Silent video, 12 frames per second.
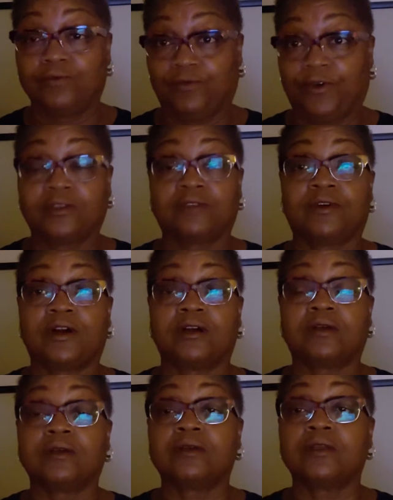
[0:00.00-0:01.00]
First of all,
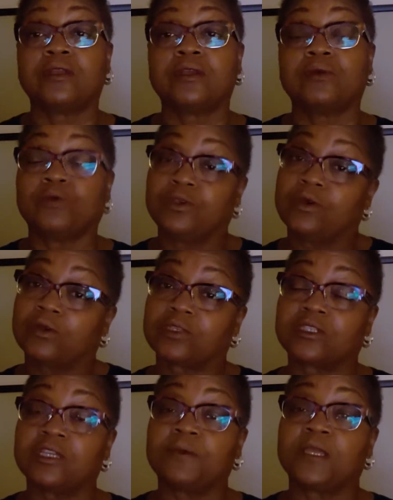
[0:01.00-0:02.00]
when you go to
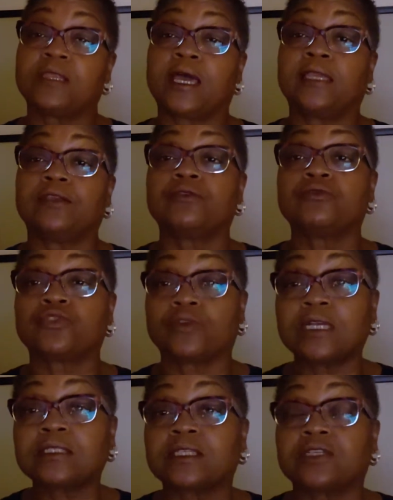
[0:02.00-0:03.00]
sleep at night, you
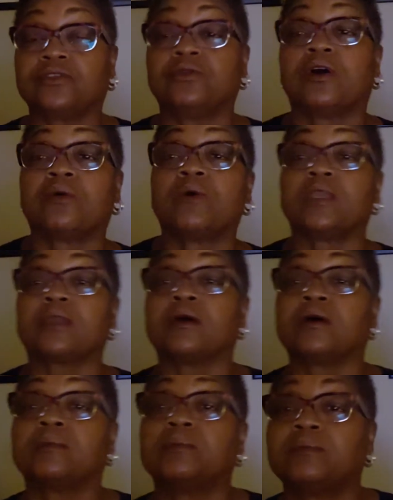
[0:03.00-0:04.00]
trust that you're gonna wake
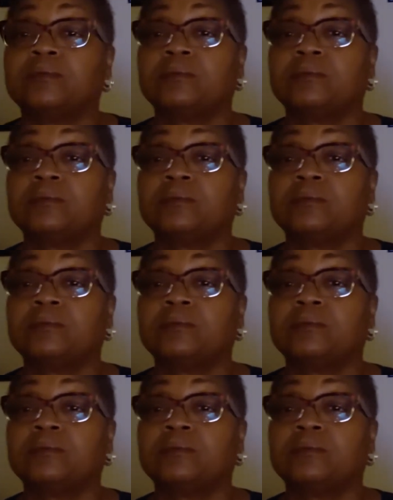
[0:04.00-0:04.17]
up.